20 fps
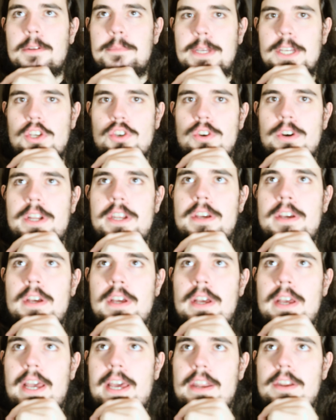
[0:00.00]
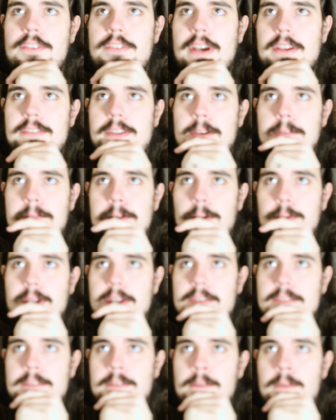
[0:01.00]
to be good at adjusting
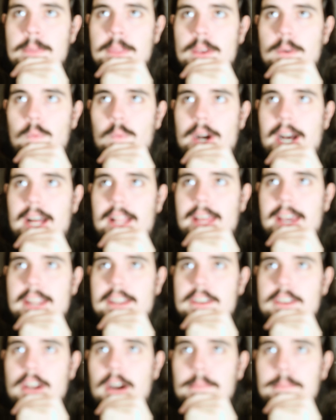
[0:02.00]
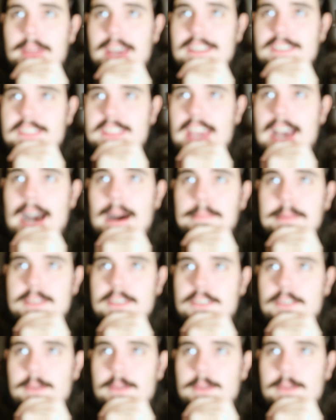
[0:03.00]
focus while at. Nope. That's the opposite